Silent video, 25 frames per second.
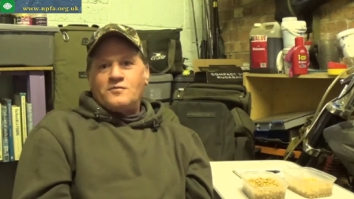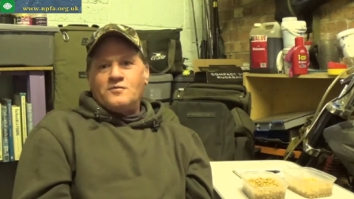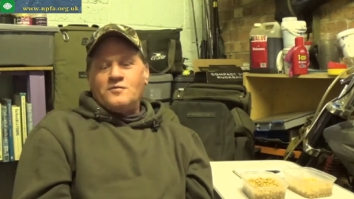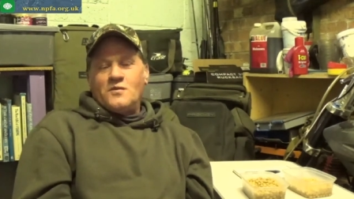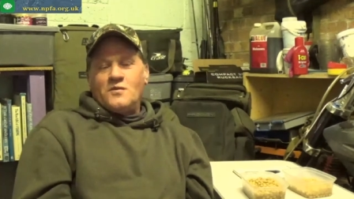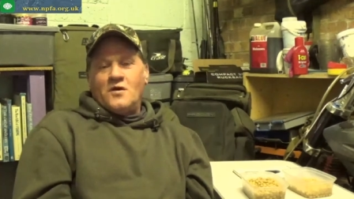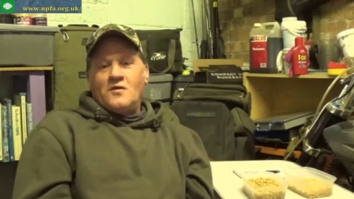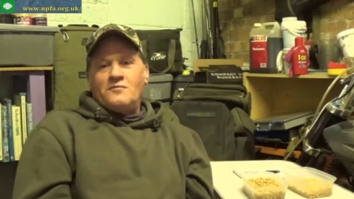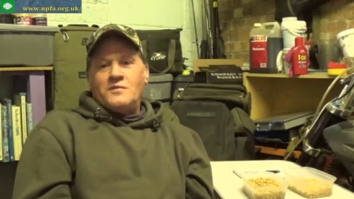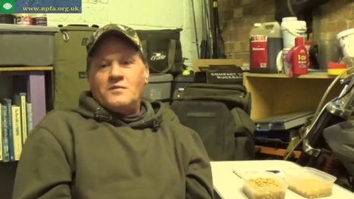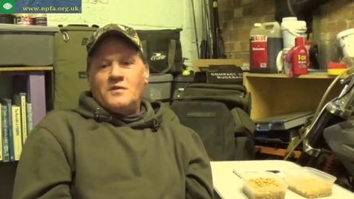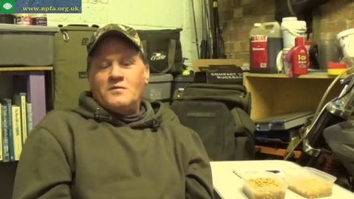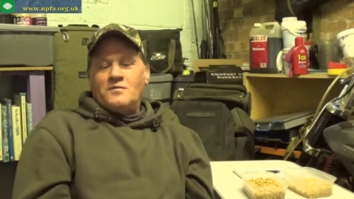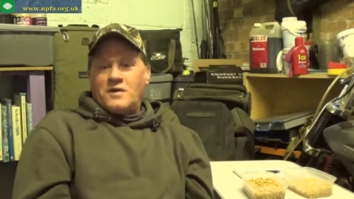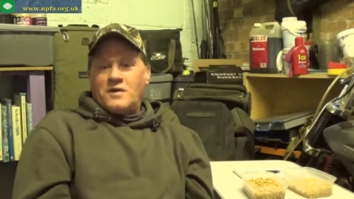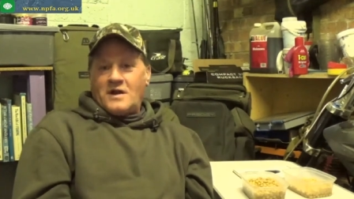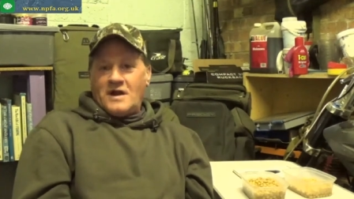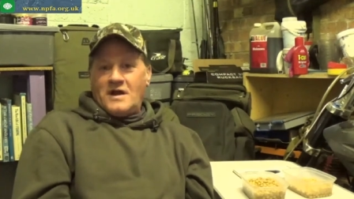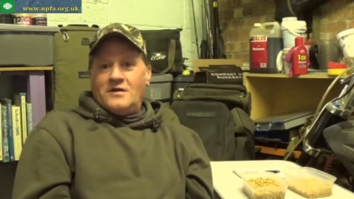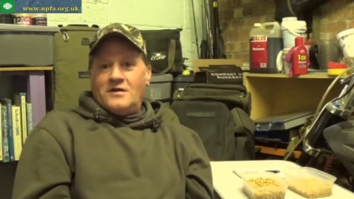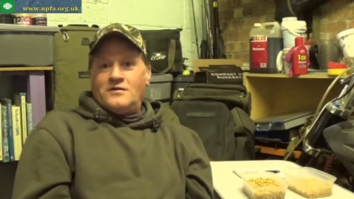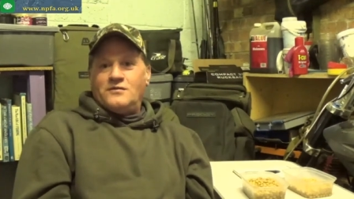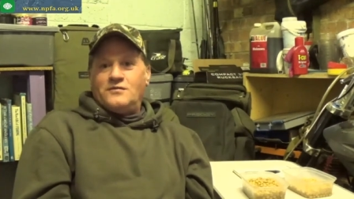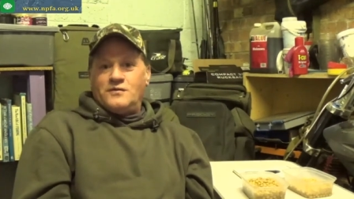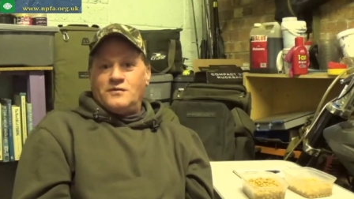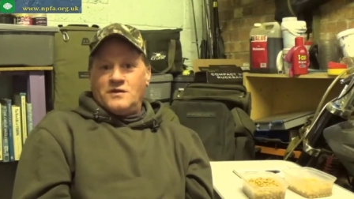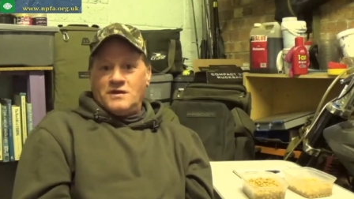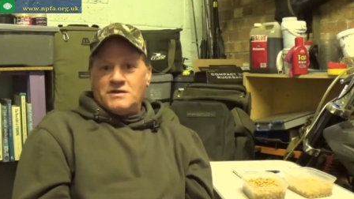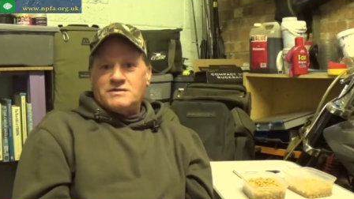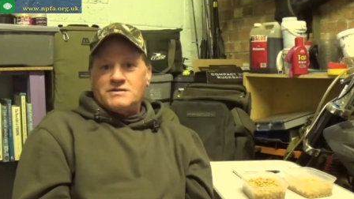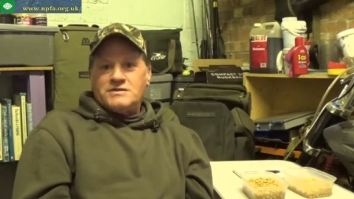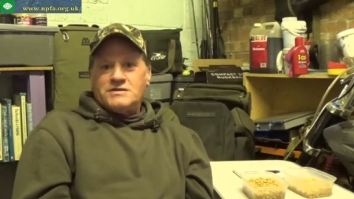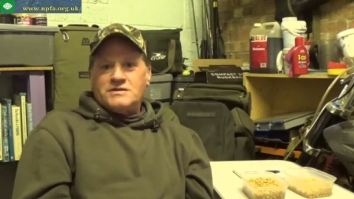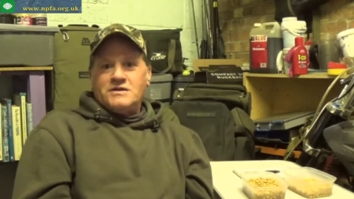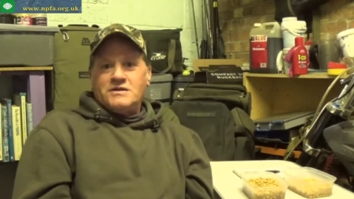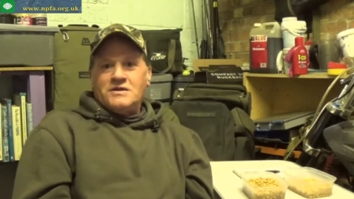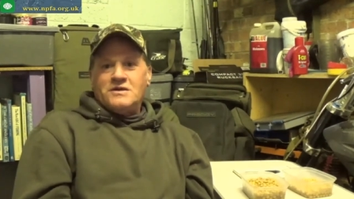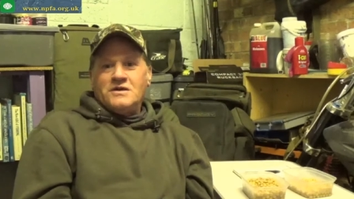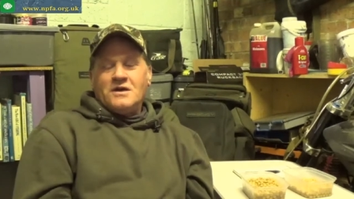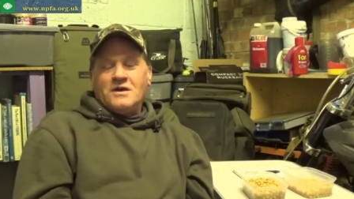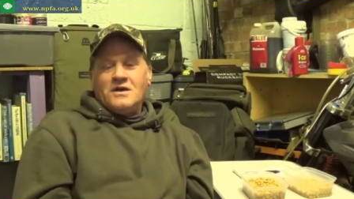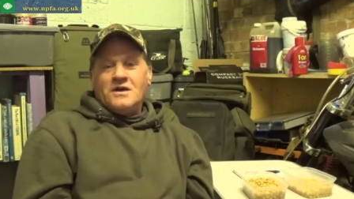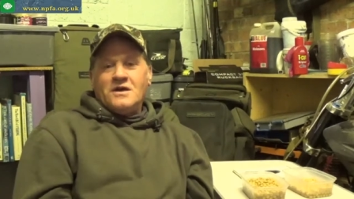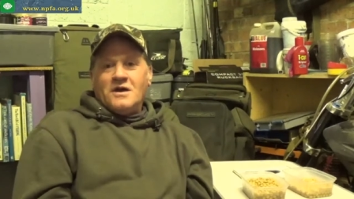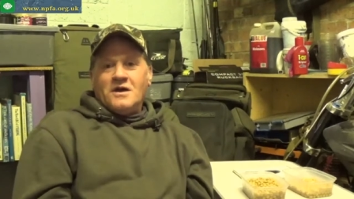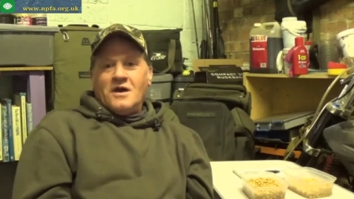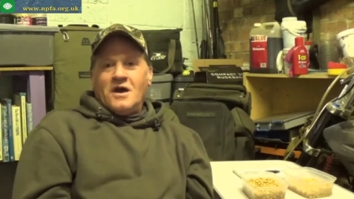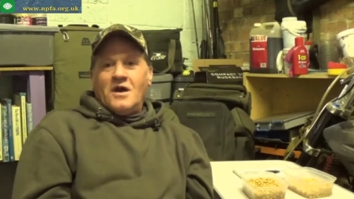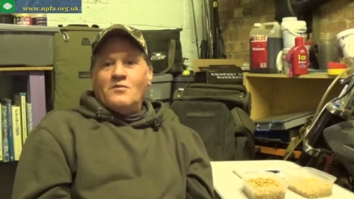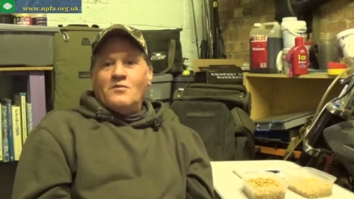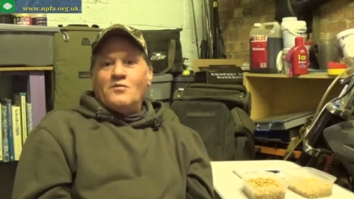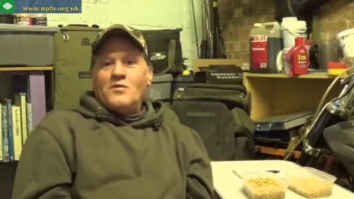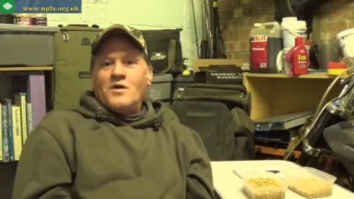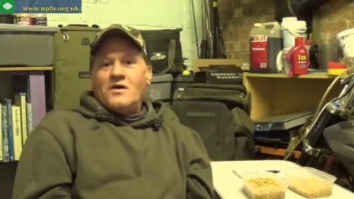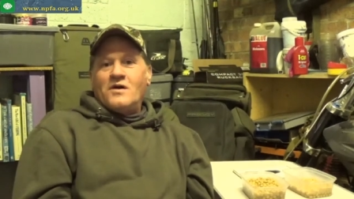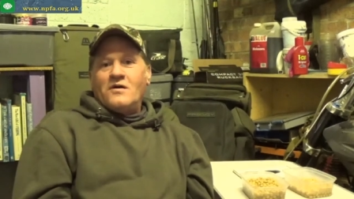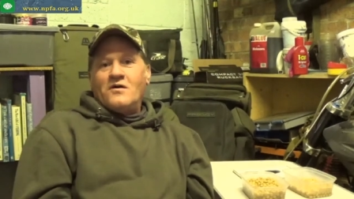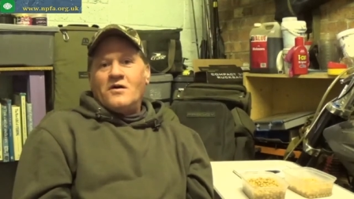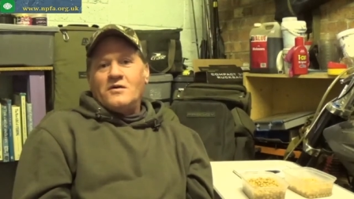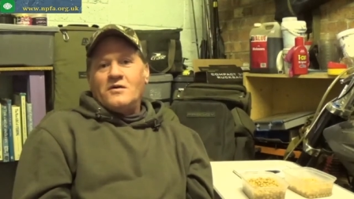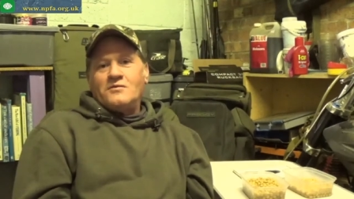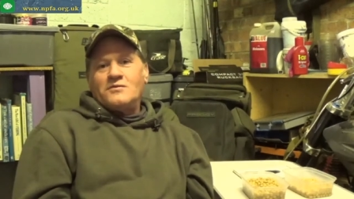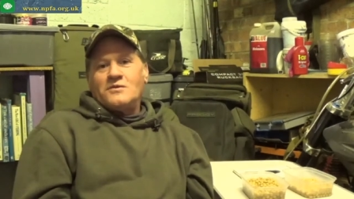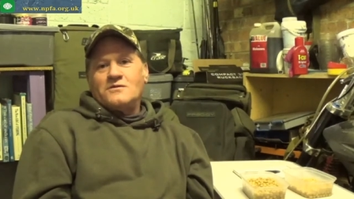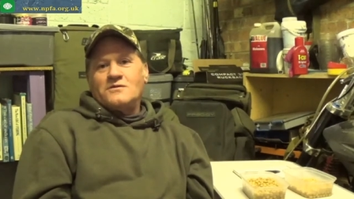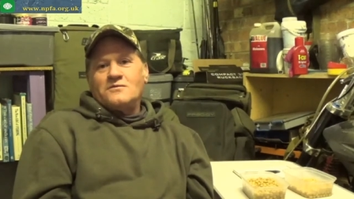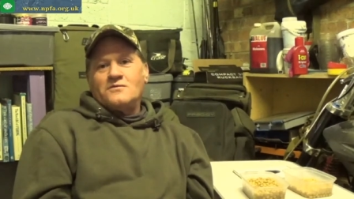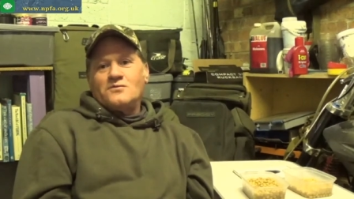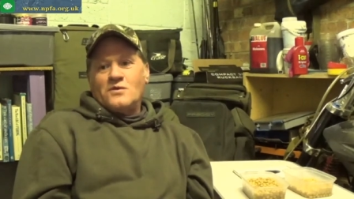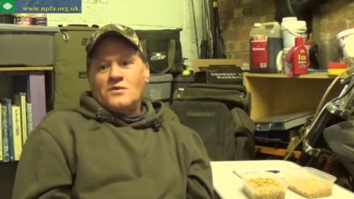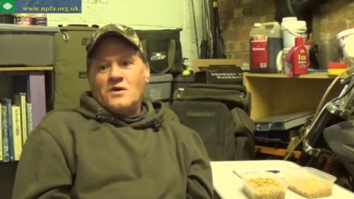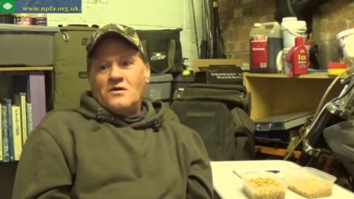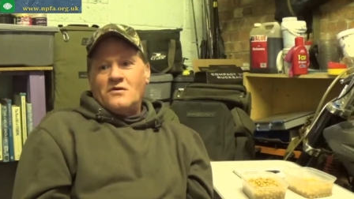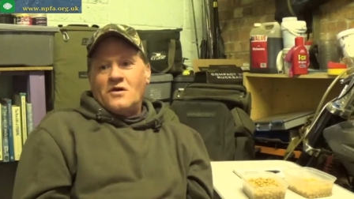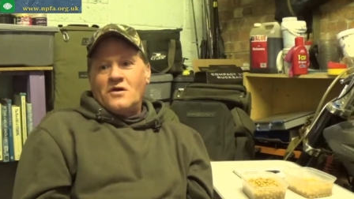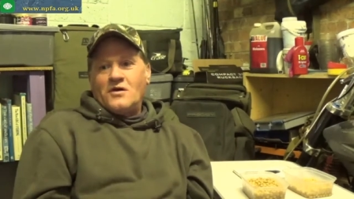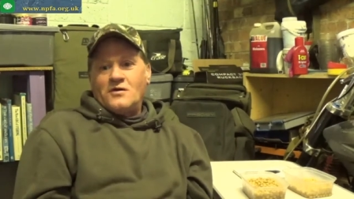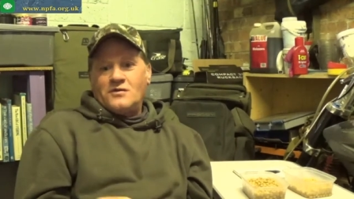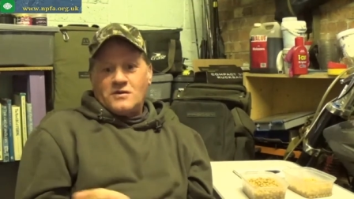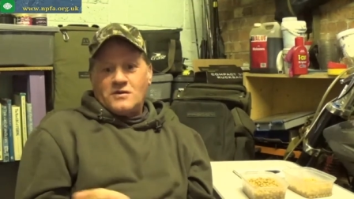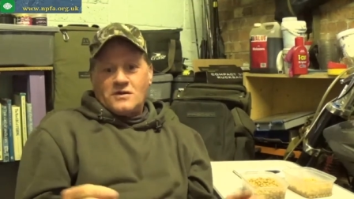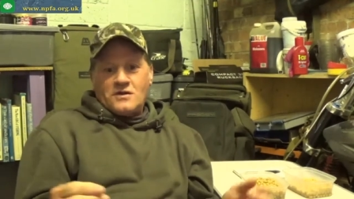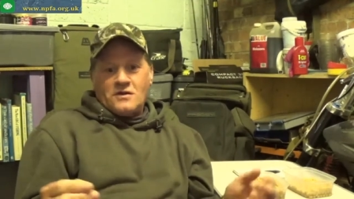I've been playing fish, and where I